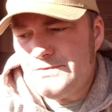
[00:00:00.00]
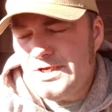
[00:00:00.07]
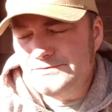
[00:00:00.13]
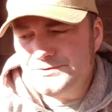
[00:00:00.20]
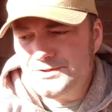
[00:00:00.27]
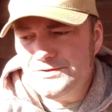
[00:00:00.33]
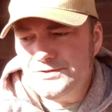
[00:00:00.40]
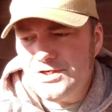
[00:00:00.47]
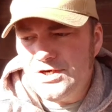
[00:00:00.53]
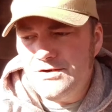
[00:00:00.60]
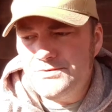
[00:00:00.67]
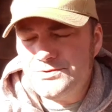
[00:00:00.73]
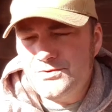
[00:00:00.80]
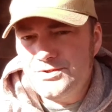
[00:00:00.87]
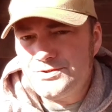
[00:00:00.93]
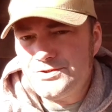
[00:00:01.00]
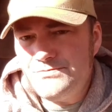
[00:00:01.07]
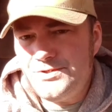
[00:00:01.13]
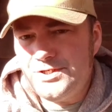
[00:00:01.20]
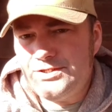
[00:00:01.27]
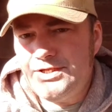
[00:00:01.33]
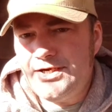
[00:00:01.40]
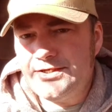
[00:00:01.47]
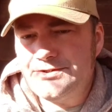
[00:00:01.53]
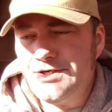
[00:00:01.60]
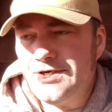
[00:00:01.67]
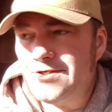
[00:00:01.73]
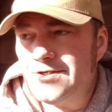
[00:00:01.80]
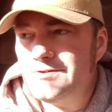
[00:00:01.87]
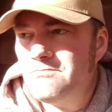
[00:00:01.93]
I've seen comments, well, it's going to be a Class
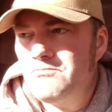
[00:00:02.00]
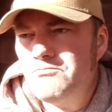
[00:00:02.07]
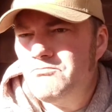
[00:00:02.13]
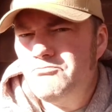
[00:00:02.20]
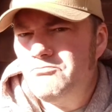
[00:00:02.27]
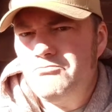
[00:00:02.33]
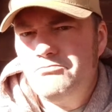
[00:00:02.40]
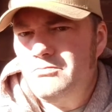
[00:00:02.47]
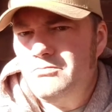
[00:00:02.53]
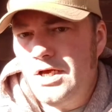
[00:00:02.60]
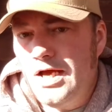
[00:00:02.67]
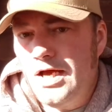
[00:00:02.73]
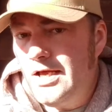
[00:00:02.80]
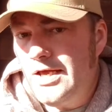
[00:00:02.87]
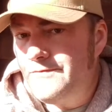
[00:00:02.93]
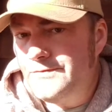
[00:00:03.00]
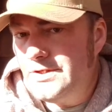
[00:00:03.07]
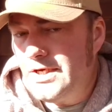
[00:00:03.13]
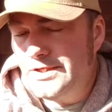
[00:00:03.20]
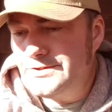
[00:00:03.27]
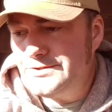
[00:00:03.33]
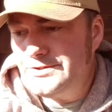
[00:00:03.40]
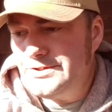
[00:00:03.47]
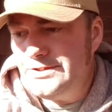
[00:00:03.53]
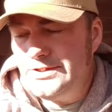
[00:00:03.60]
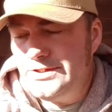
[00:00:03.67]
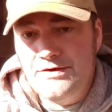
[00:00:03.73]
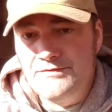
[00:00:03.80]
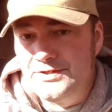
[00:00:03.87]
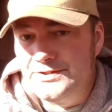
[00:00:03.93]
X. I have not seen
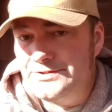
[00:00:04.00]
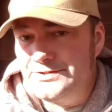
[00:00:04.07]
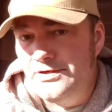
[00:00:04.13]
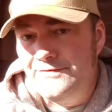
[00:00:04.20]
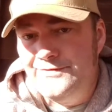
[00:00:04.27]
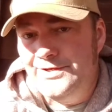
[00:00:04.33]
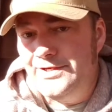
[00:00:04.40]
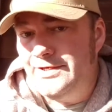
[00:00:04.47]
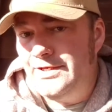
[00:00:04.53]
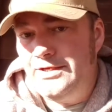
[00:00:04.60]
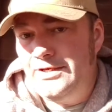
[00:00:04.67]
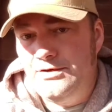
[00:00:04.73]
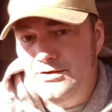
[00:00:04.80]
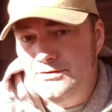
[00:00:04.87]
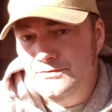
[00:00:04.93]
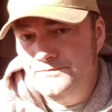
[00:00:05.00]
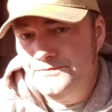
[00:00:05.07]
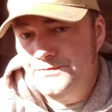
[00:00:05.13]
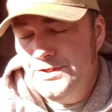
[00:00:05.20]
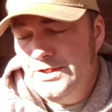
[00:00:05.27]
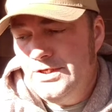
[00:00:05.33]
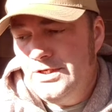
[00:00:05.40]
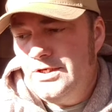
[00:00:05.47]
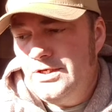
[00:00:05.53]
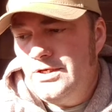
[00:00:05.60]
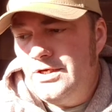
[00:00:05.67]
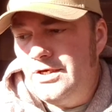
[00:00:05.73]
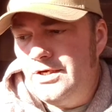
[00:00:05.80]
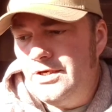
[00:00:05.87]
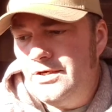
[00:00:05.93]
the evidence of that at all.
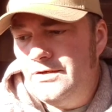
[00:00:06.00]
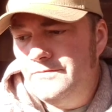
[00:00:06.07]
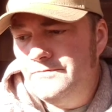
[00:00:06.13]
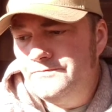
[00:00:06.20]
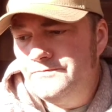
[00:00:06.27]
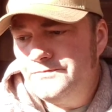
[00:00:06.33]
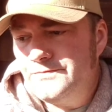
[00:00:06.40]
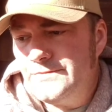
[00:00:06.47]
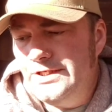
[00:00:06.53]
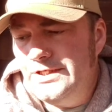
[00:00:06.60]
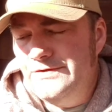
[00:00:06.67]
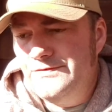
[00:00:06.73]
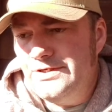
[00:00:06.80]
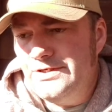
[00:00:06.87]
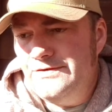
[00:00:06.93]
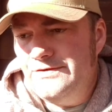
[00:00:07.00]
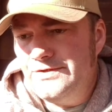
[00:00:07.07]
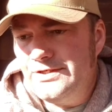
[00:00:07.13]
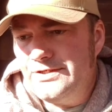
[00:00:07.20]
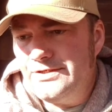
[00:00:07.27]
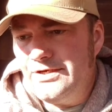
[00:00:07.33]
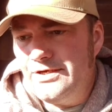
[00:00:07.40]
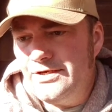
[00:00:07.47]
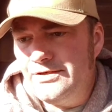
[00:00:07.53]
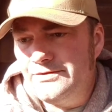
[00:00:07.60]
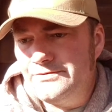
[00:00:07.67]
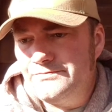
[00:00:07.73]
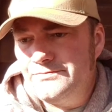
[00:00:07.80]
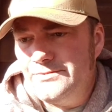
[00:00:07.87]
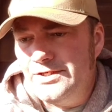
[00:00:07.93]
Um, even even a, a,
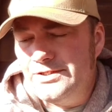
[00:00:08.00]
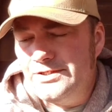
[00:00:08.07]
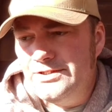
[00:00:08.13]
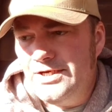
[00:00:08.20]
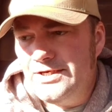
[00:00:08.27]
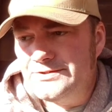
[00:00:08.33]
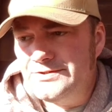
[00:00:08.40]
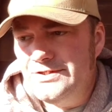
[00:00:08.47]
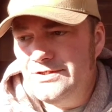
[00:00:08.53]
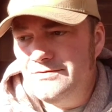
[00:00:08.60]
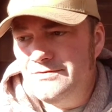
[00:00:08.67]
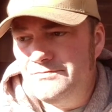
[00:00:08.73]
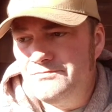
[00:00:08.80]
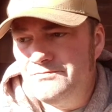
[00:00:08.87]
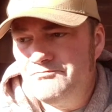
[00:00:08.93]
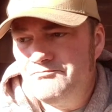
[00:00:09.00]
a Class M,